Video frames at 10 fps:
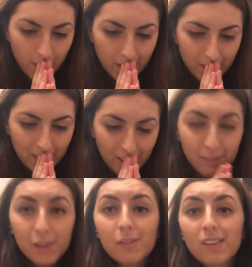Like
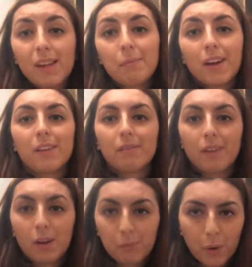if you see my
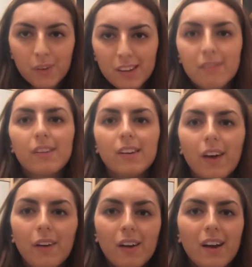unboxing
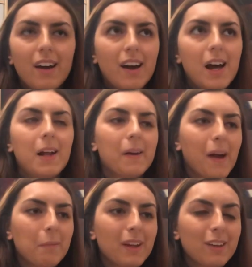video,
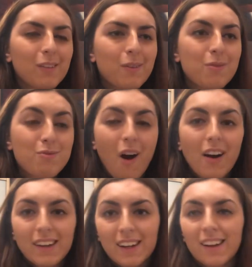I'm like
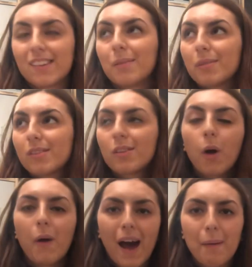crying because I'm
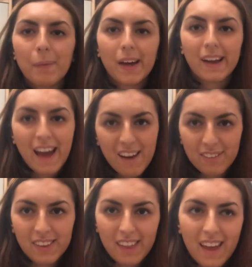so happy I
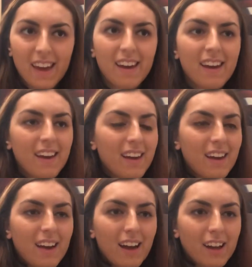have it there.
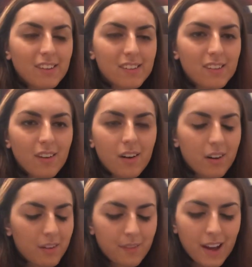
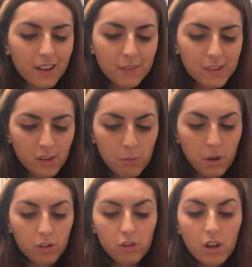I love it so
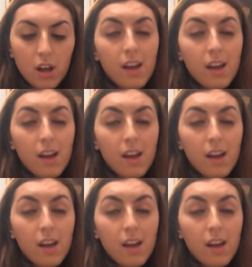much.